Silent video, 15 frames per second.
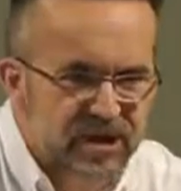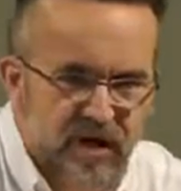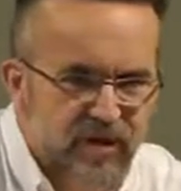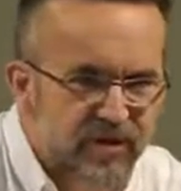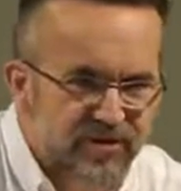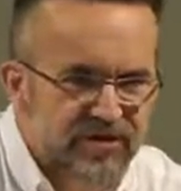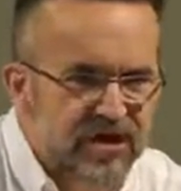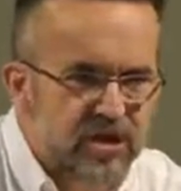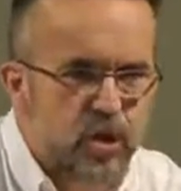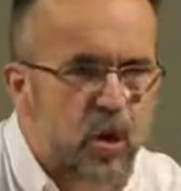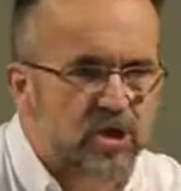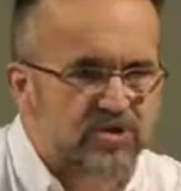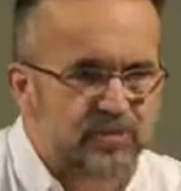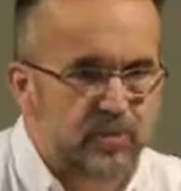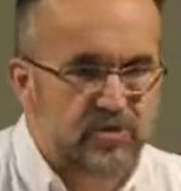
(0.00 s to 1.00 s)
the other three
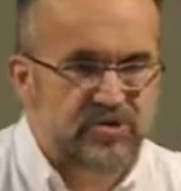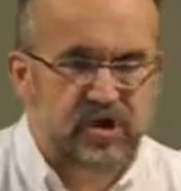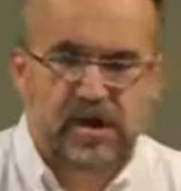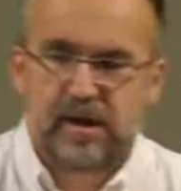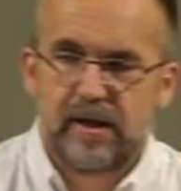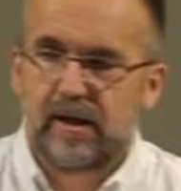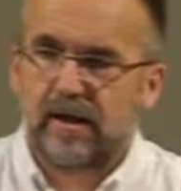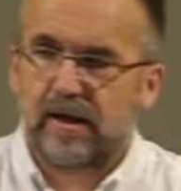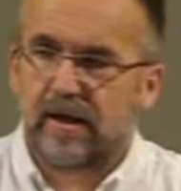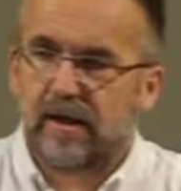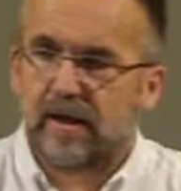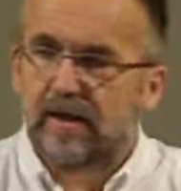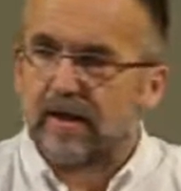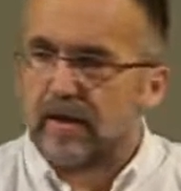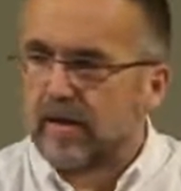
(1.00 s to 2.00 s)
Gospels.
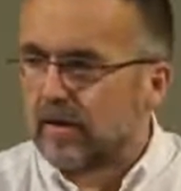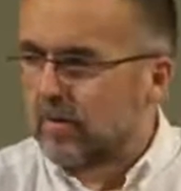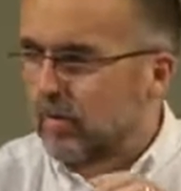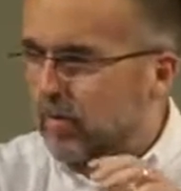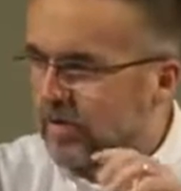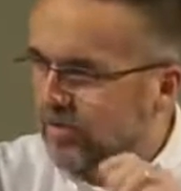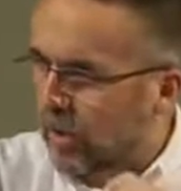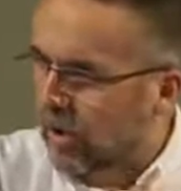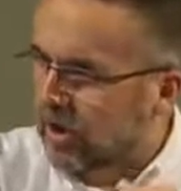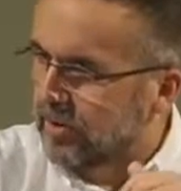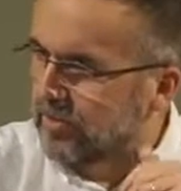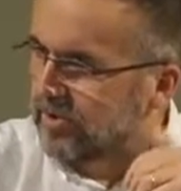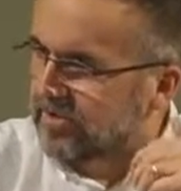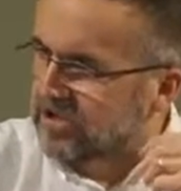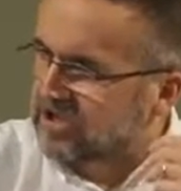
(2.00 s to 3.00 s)
We talk
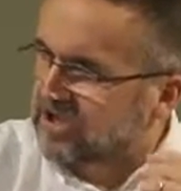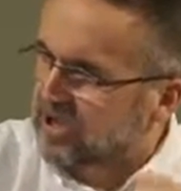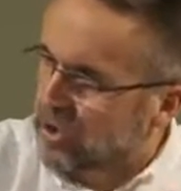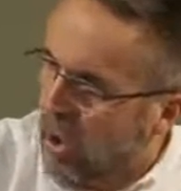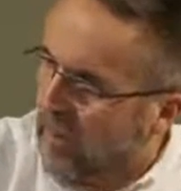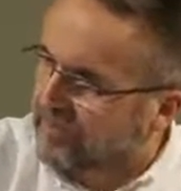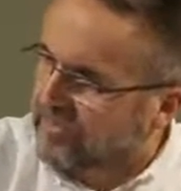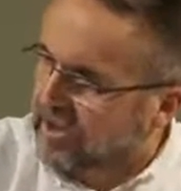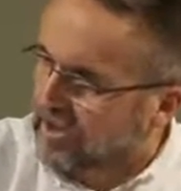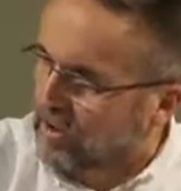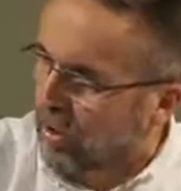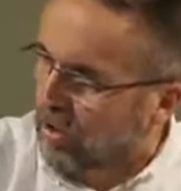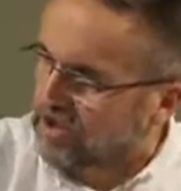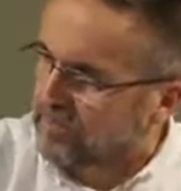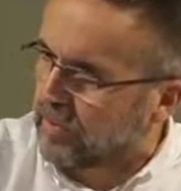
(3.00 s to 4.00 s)
about the
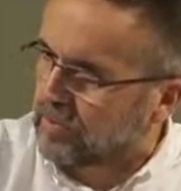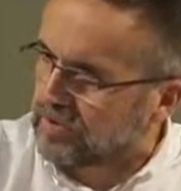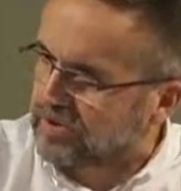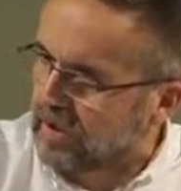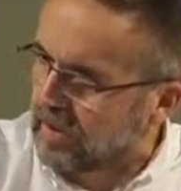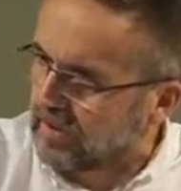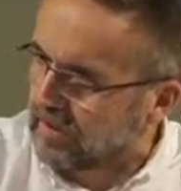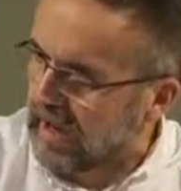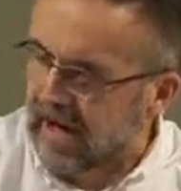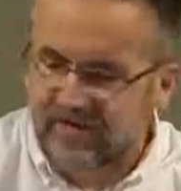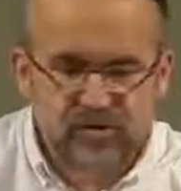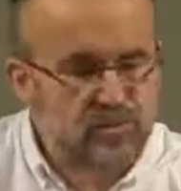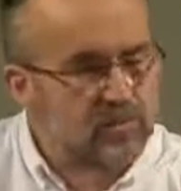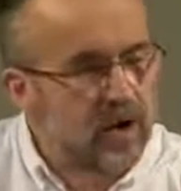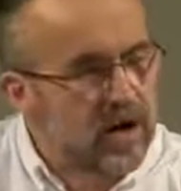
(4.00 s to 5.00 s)
Synoptic Gospels,
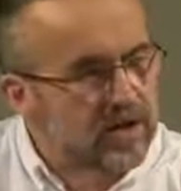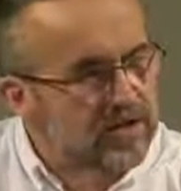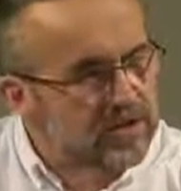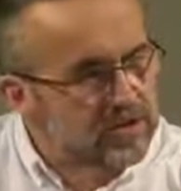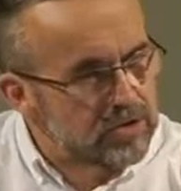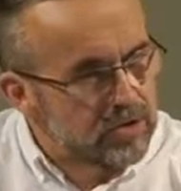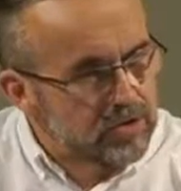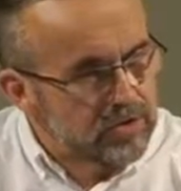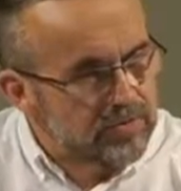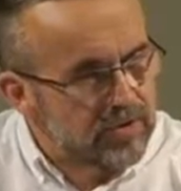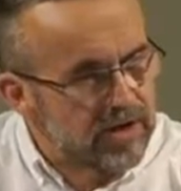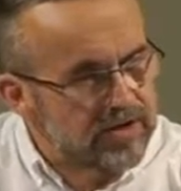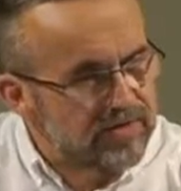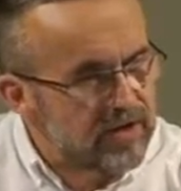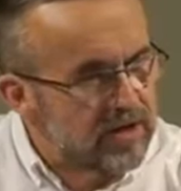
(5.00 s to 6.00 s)
Matthew, Mark, and Luke, right?